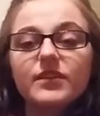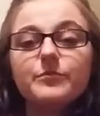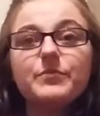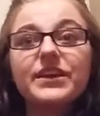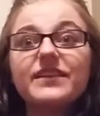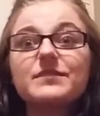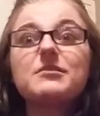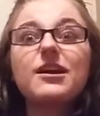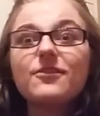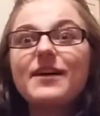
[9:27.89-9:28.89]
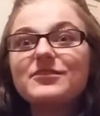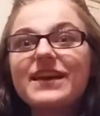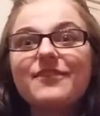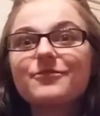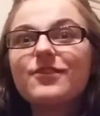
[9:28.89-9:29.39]
because I'm not allowed to
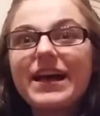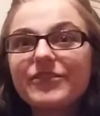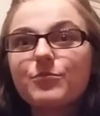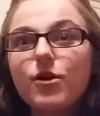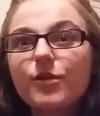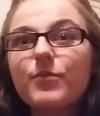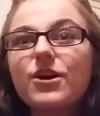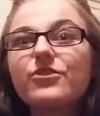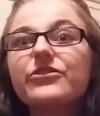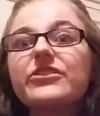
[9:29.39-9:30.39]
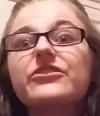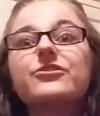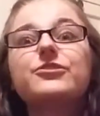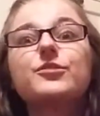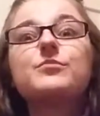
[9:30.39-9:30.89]
have glass water bottles, it's
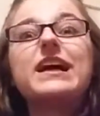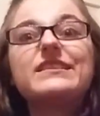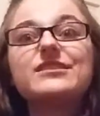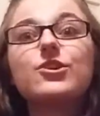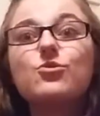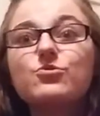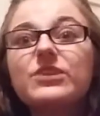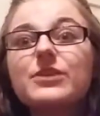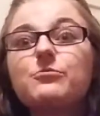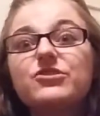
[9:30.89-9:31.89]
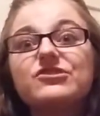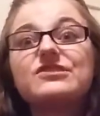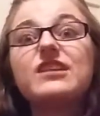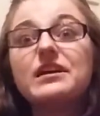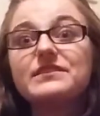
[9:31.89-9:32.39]
clear plastic only, which is
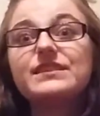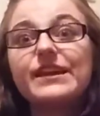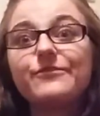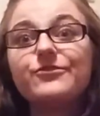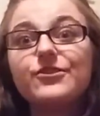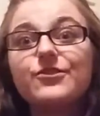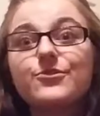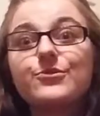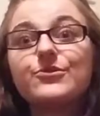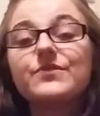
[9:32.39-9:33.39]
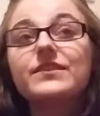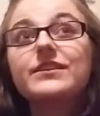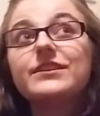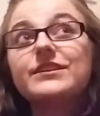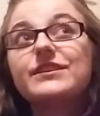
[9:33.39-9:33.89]
not safe to use
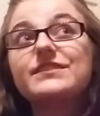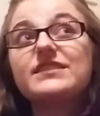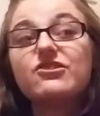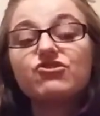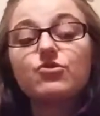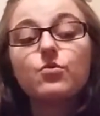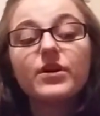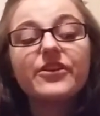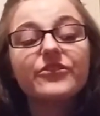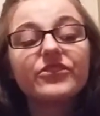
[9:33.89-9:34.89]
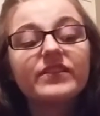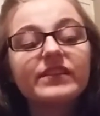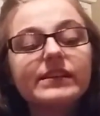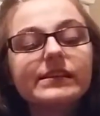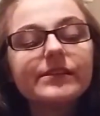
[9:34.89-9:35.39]
essential oils
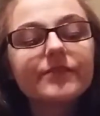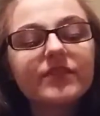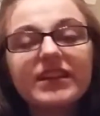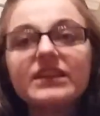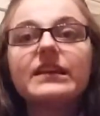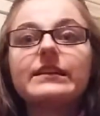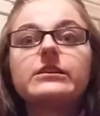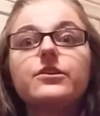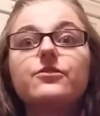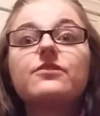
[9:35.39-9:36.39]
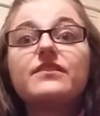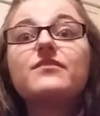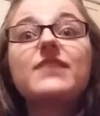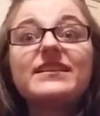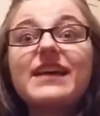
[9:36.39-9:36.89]
in other than the
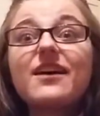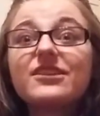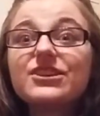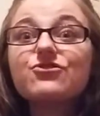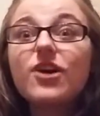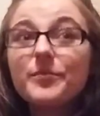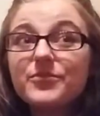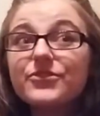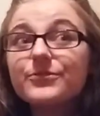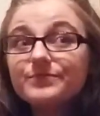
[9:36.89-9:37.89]
Vitality Drops.